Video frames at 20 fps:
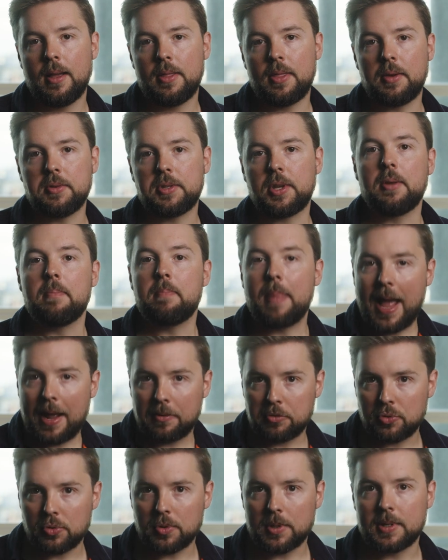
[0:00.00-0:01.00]
those kind of
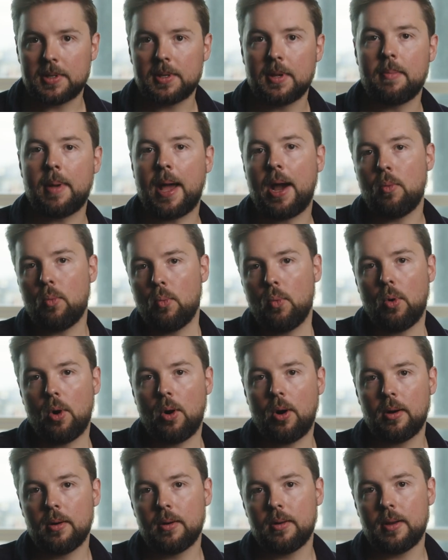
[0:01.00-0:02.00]
boundaries about
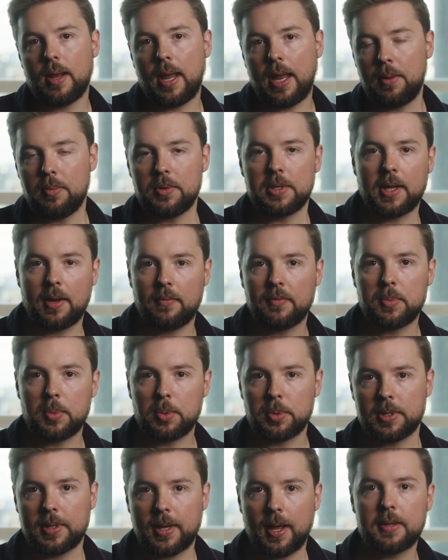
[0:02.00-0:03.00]
what he was
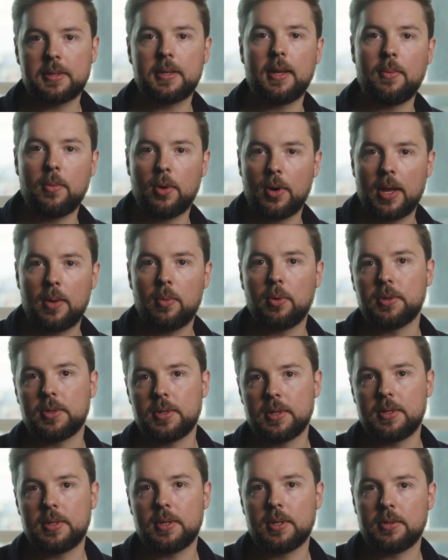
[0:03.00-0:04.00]
comfortable discussing, what he
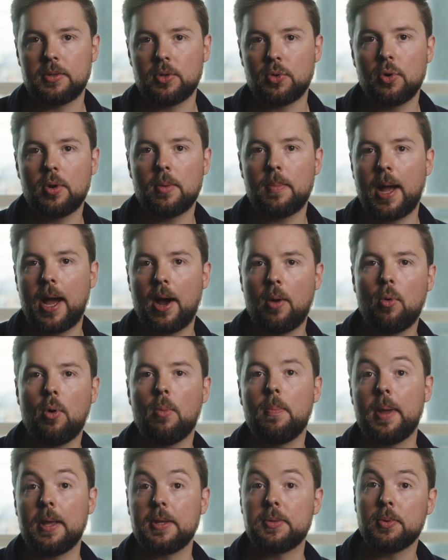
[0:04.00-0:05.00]
wanted to talk about,
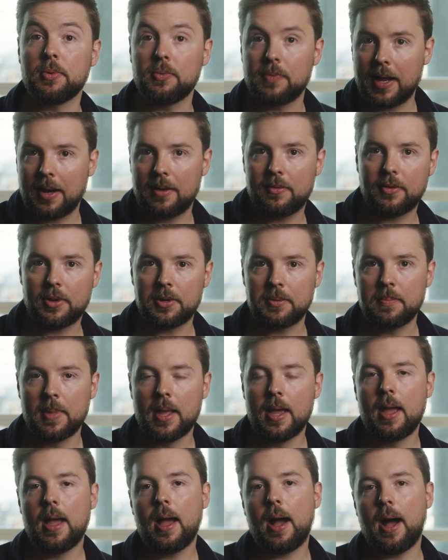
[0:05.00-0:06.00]
what bits were relevant,
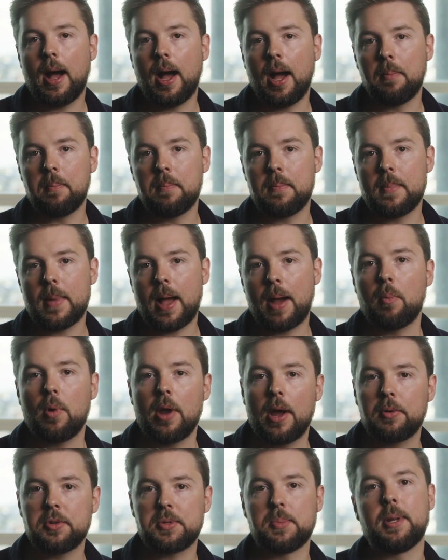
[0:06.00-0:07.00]
um, and
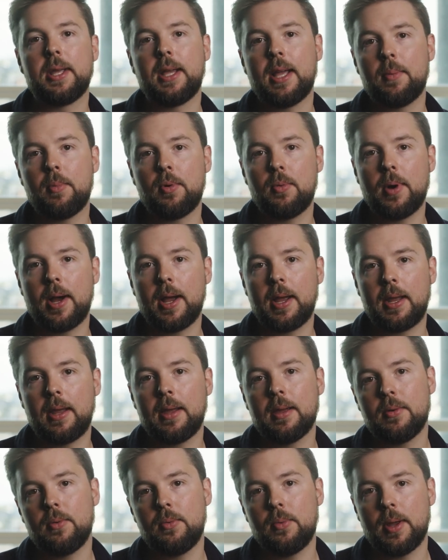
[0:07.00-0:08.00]
we ultimately come
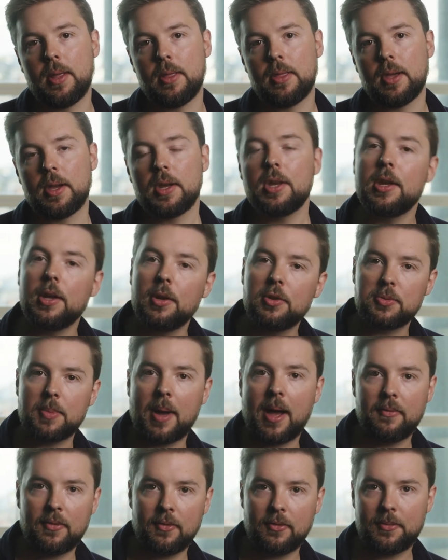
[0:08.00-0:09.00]
away with a huge
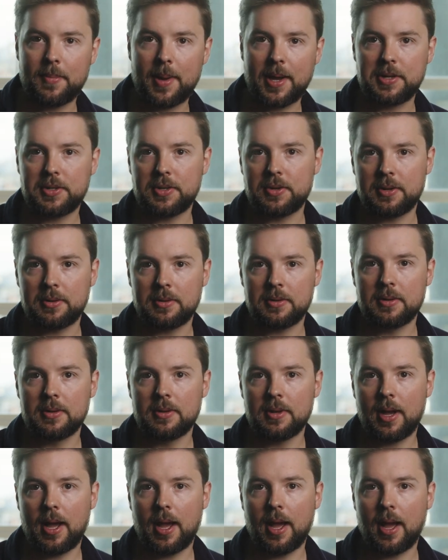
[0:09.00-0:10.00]
amount of information
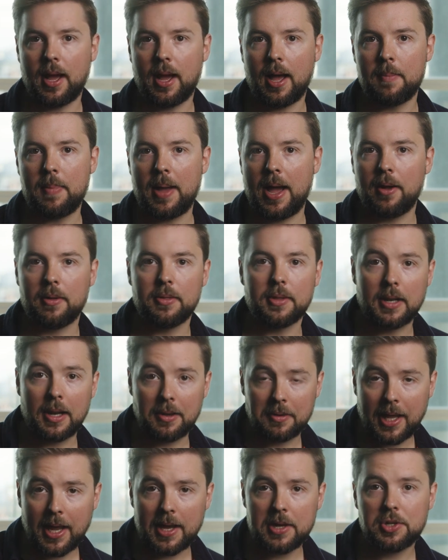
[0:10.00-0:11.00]
uh, about the
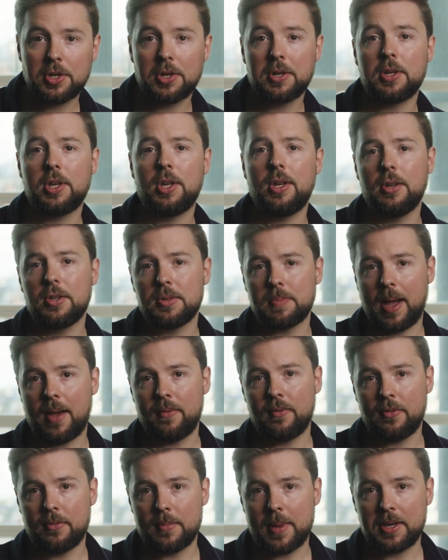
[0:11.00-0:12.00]
location, a huge amount
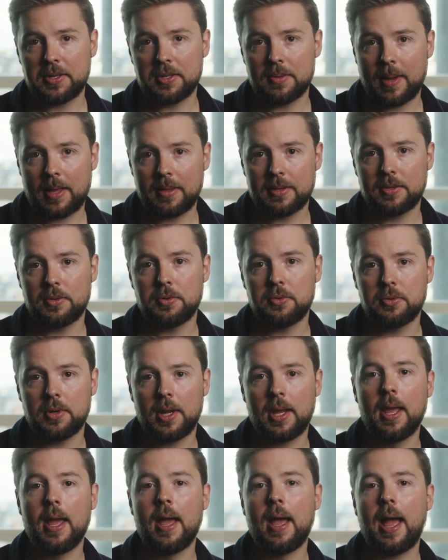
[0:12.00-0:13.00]
of information about the
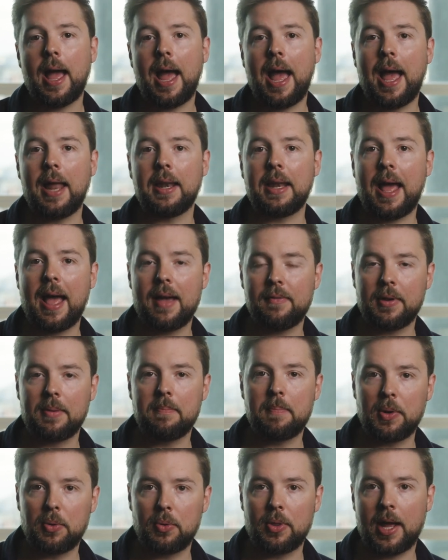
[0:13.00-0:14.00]
story, and
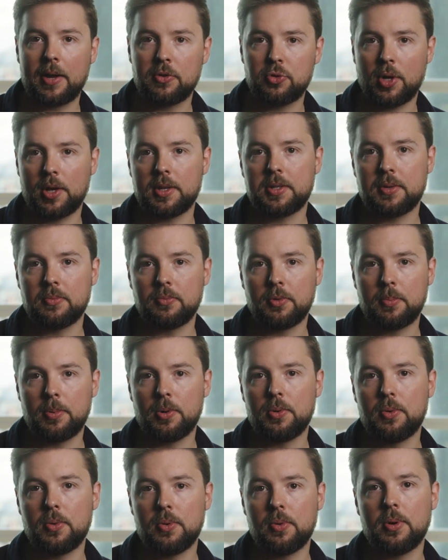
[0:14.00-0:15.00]
having built that trust and
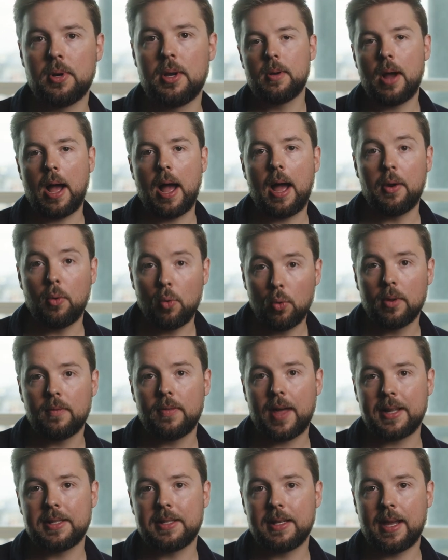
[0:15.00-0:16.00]
rapport. And all of
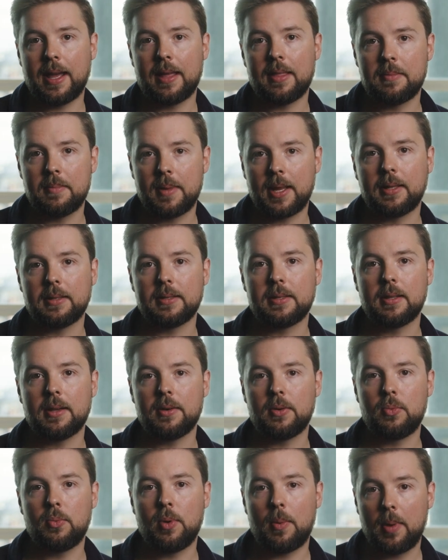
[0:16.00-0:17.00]
that together means
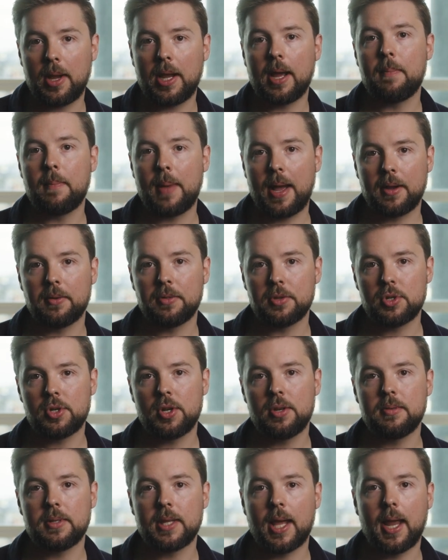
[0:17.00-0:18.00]
that when we come back on the
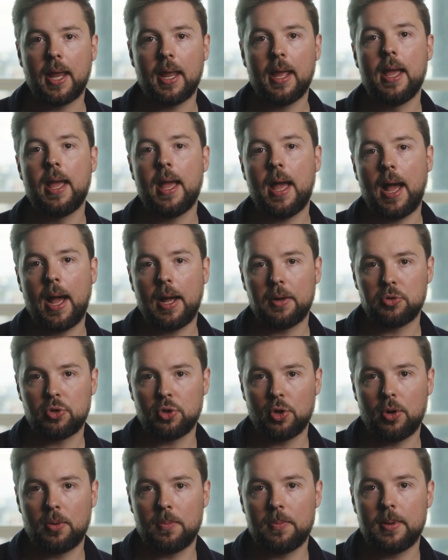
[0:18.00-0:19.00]
shoot day, our
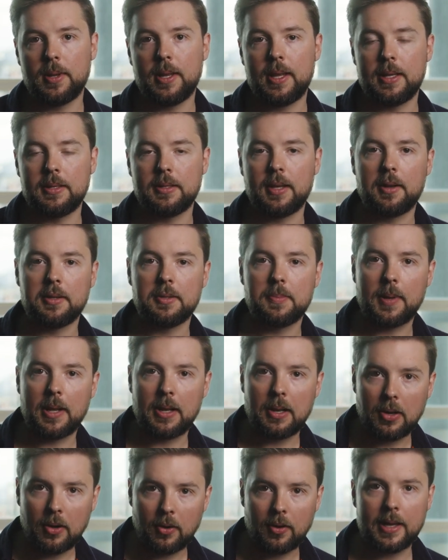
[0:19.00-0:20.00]
job is going to be
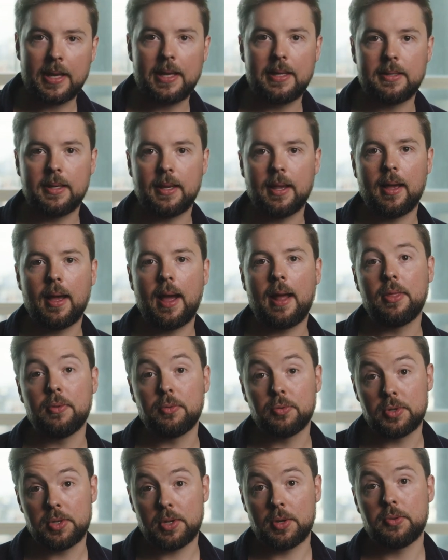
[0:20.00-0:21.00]
a lot easier and
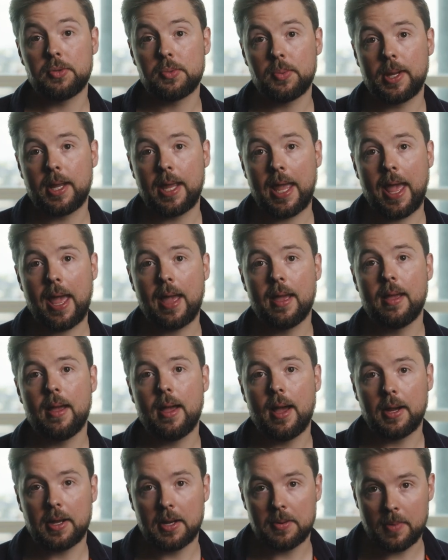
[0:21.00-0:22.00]
the results we get
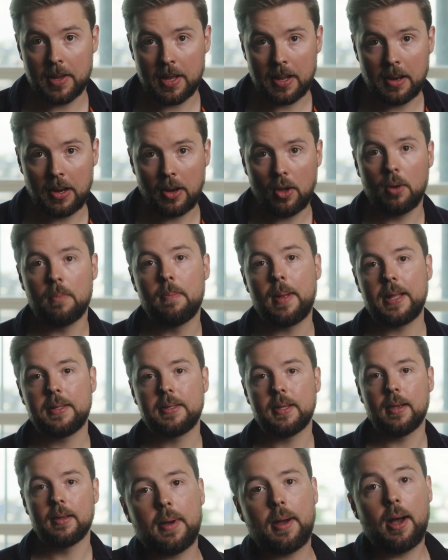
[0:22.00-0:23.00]
are going to be a lot
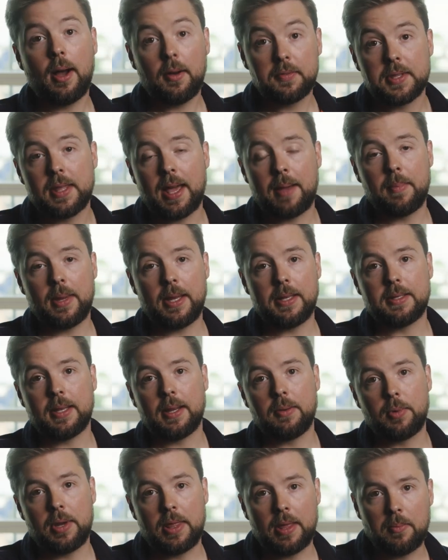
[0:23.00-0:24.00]
better. After that
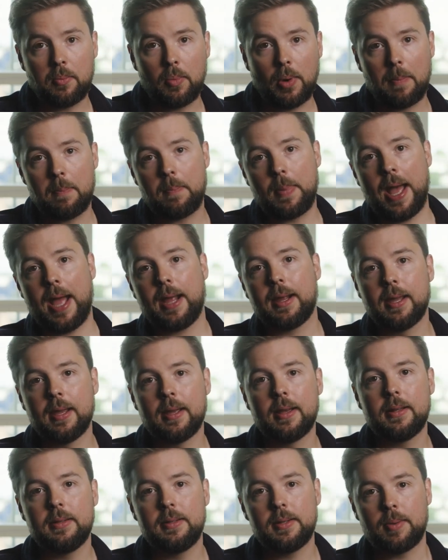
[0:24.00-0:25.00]
meeting, we then went
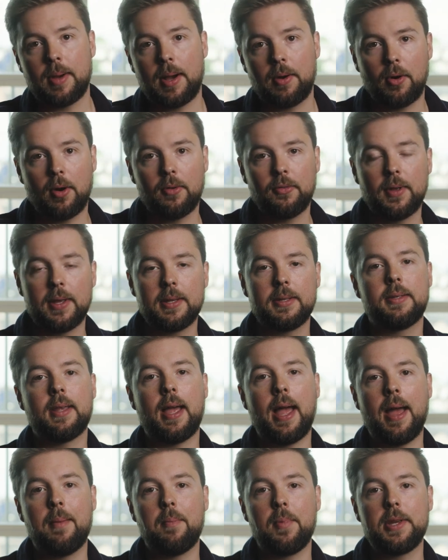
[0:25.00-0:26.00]
back to our office
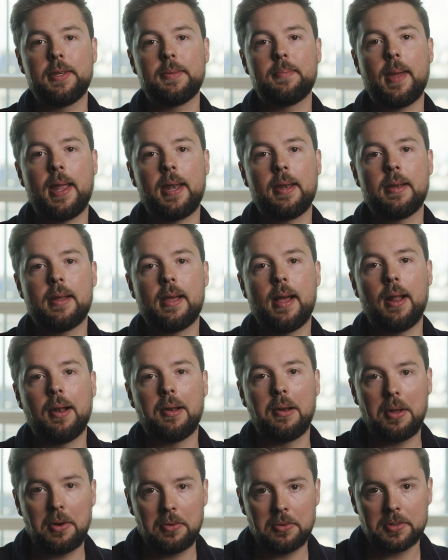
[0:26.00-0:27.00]
and we spent
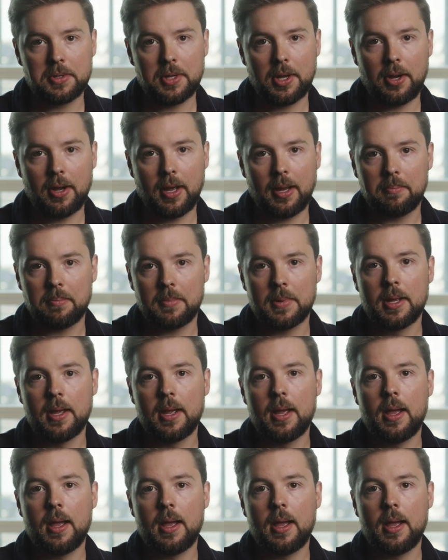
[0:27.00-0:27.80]
a long time